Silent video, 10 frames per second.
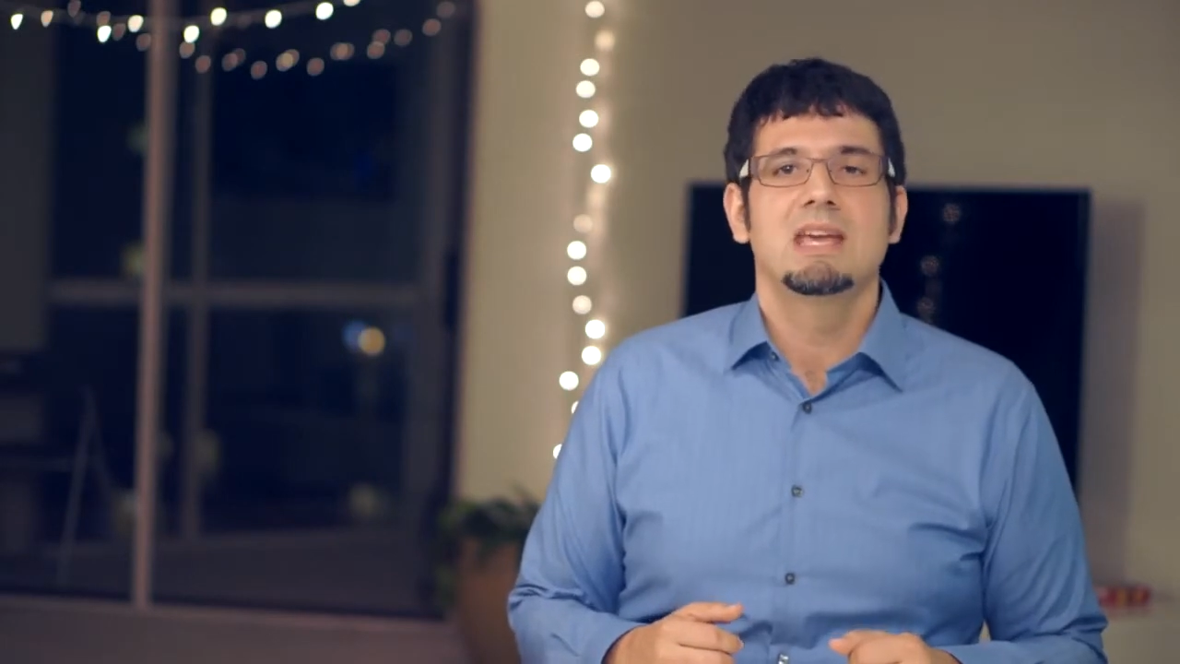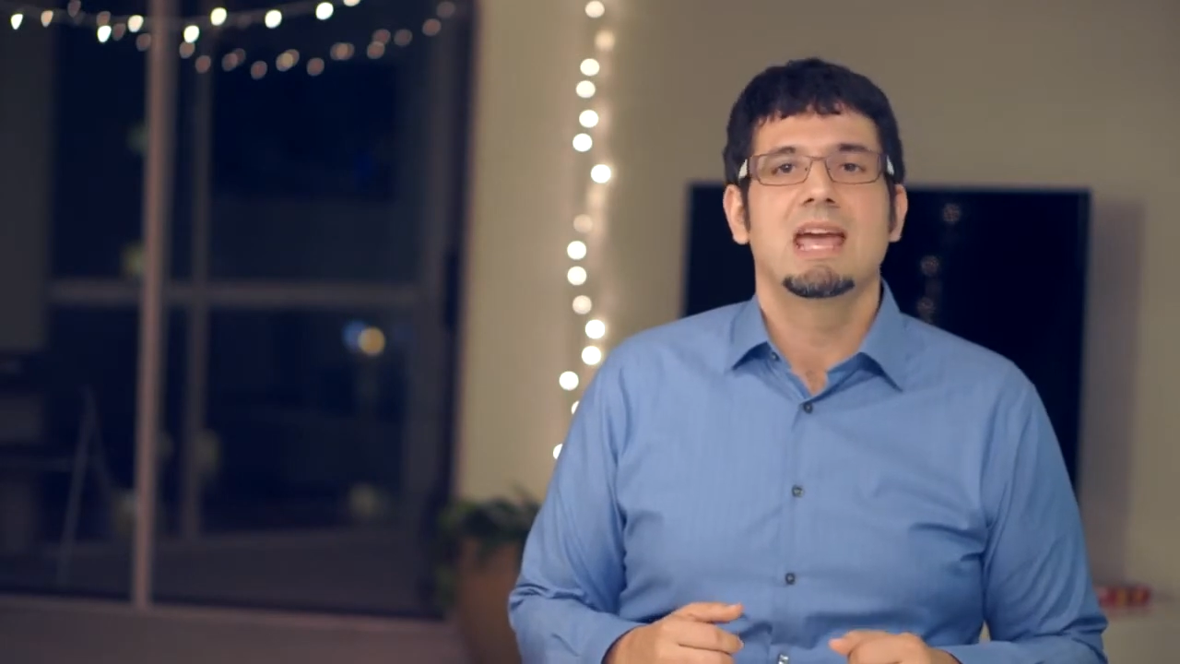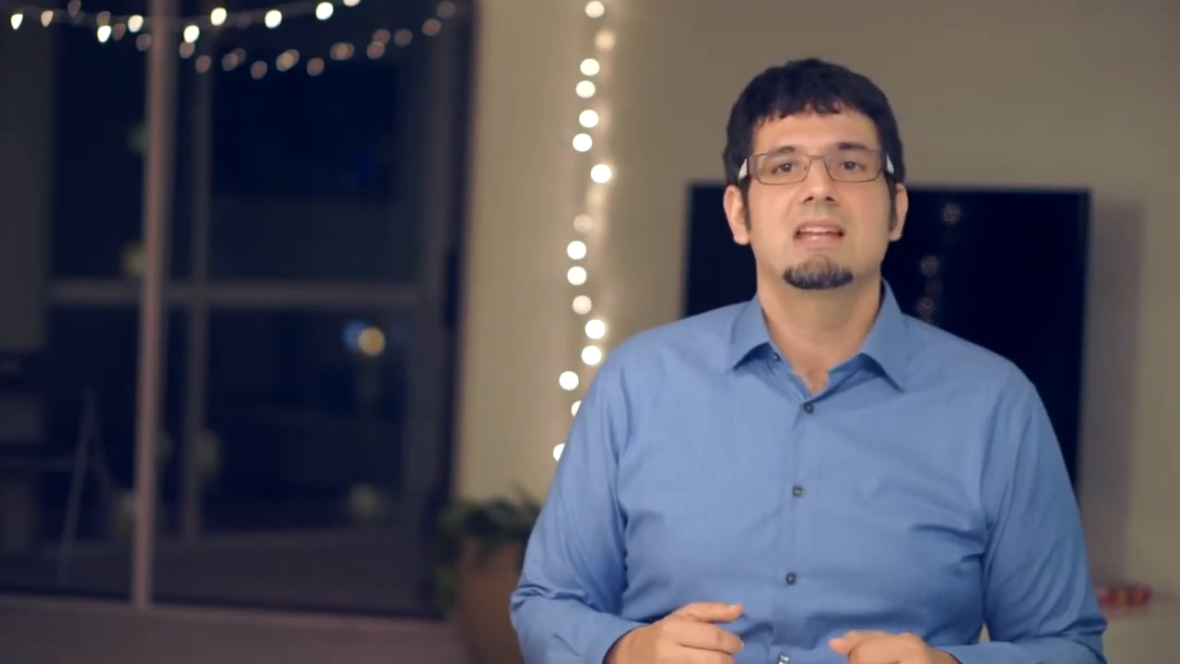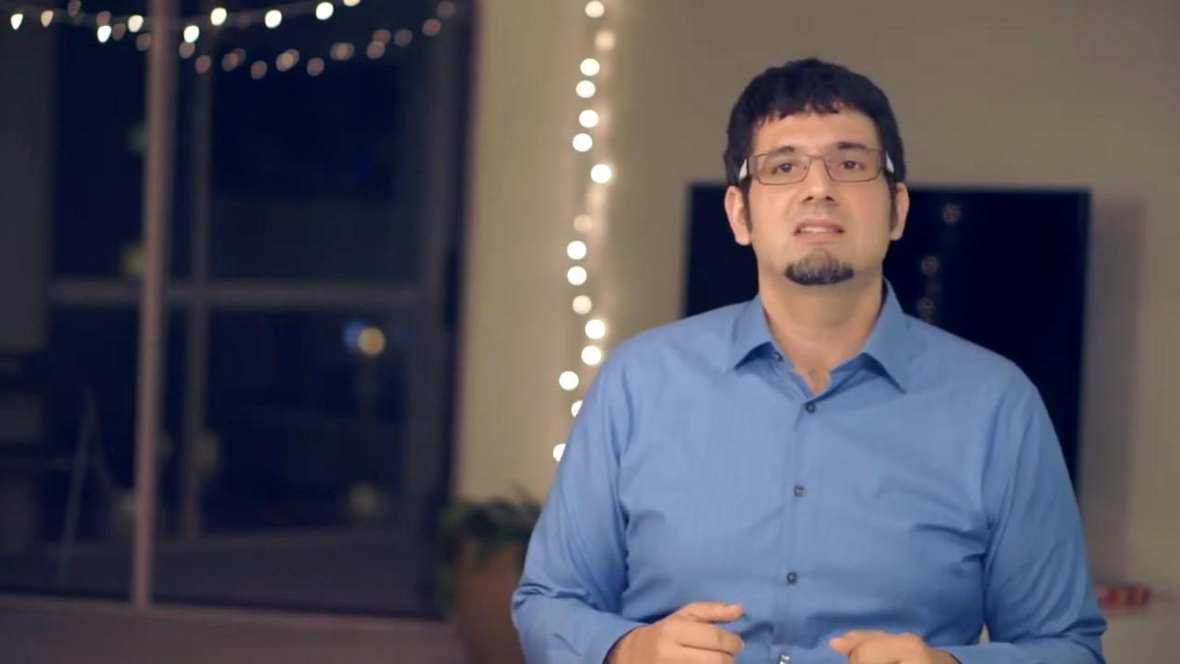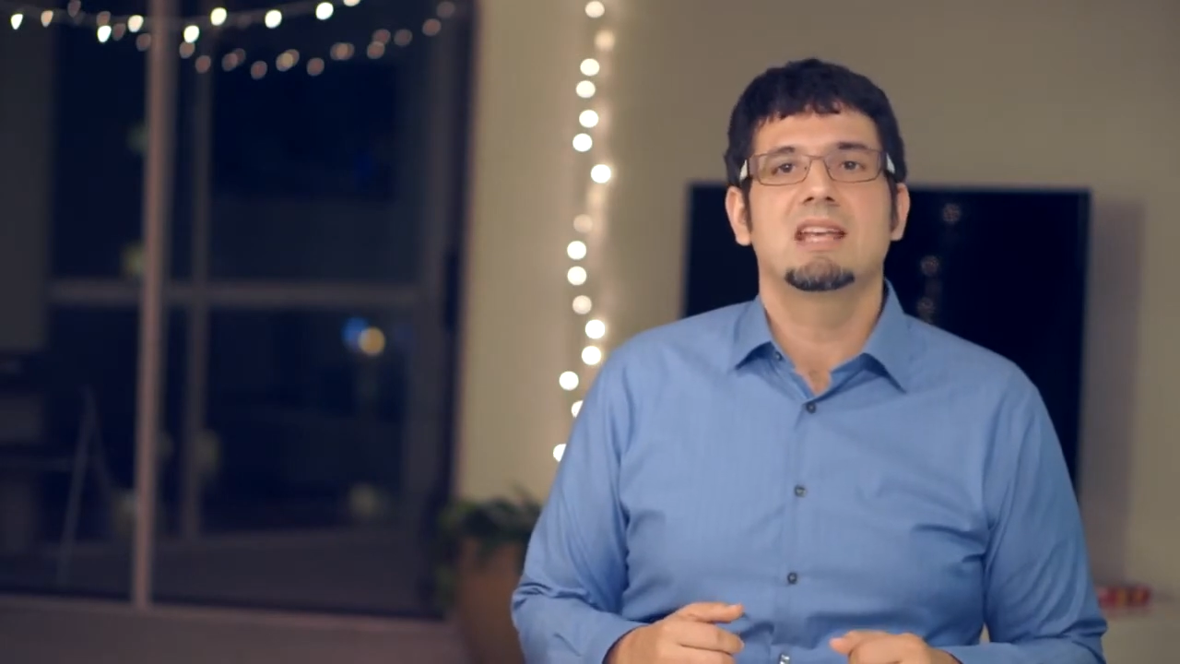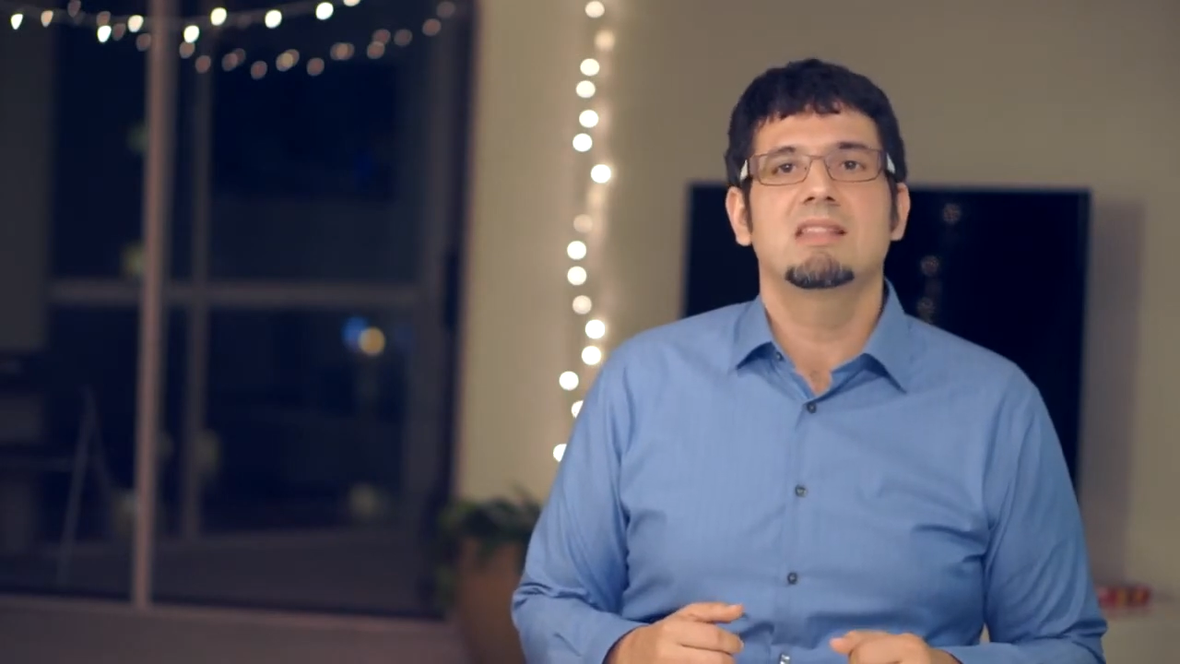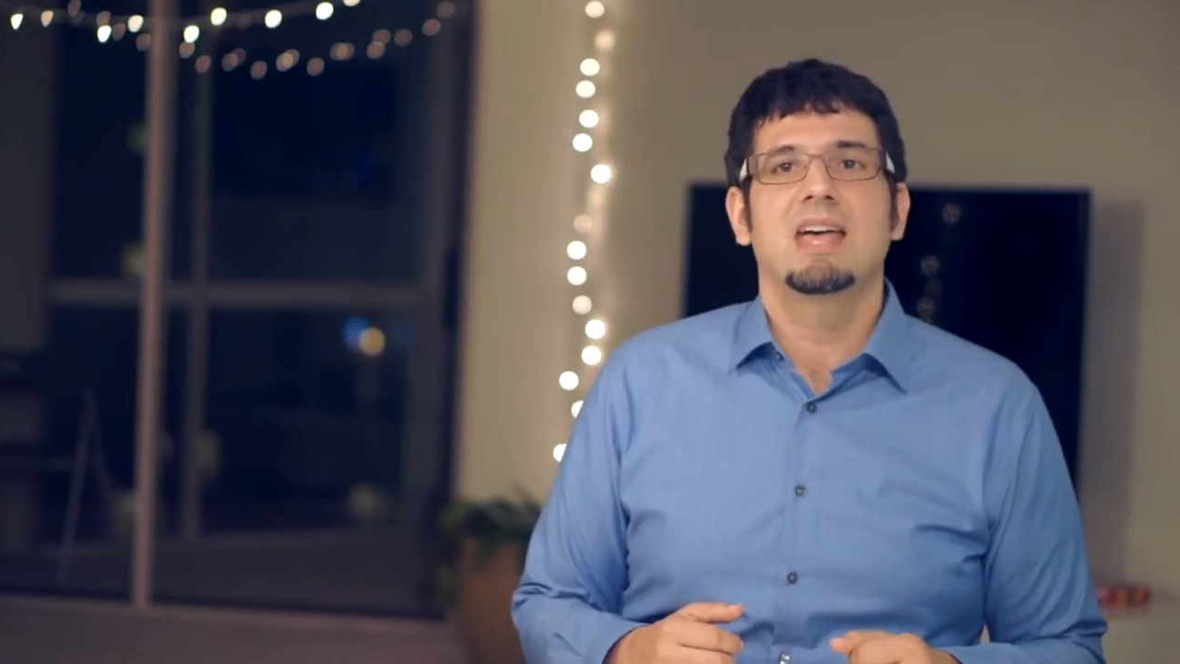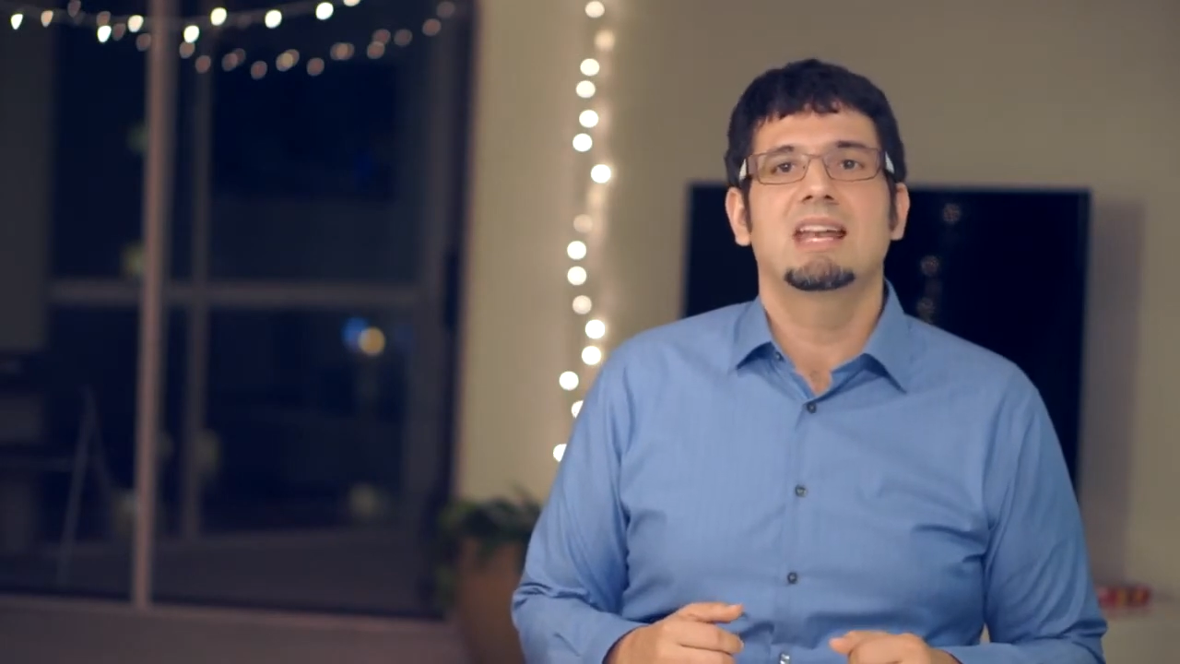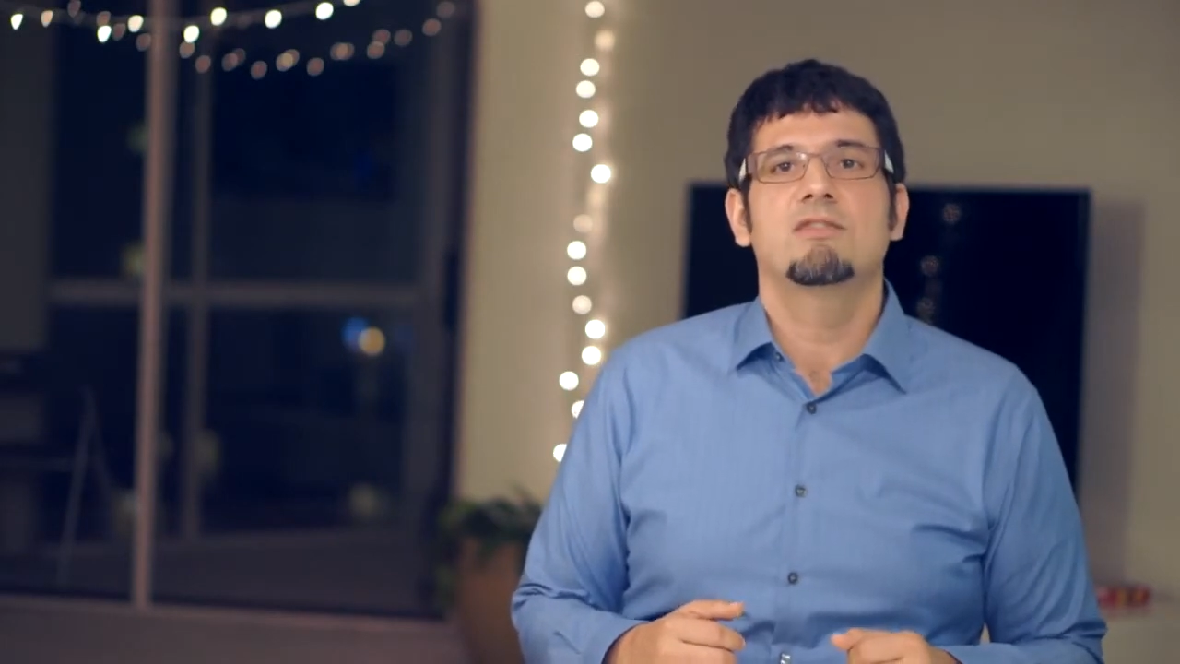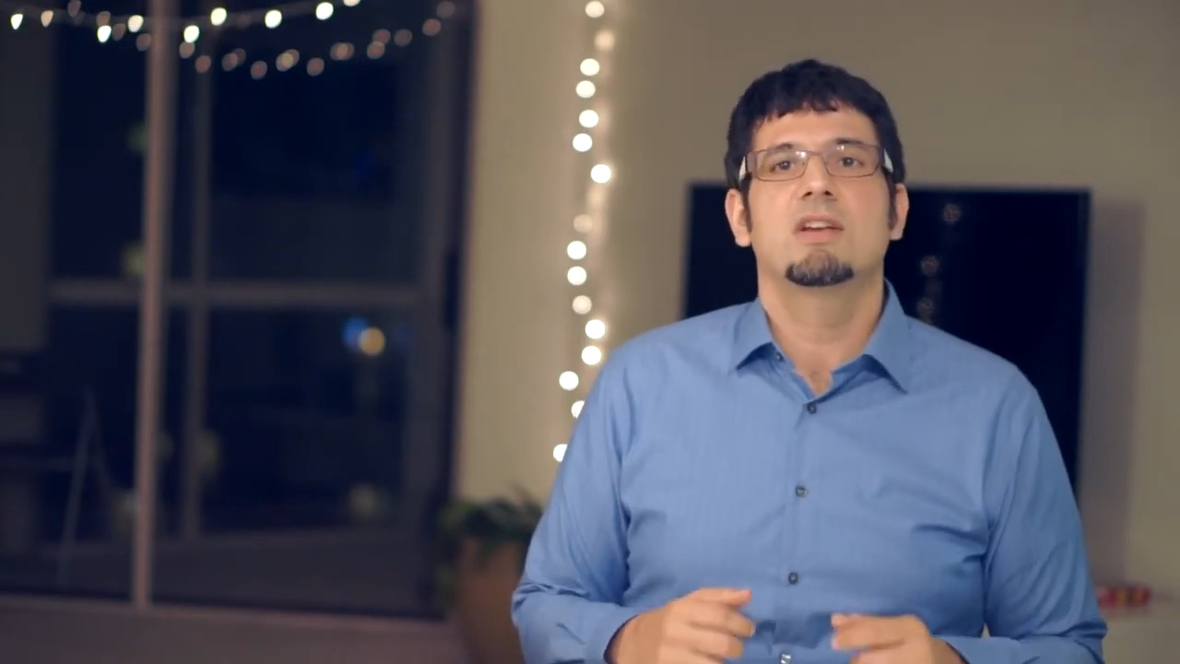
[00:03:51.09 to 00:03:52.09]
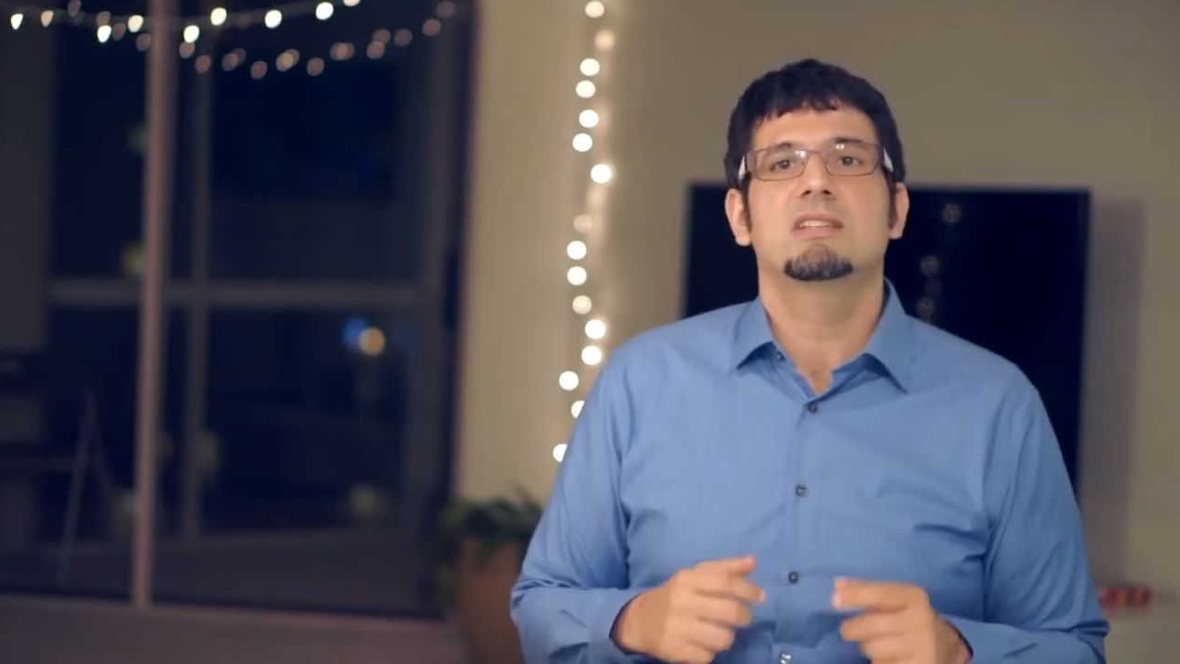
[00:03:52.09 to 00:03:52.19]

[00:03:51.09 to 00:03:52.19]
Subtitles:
and said that if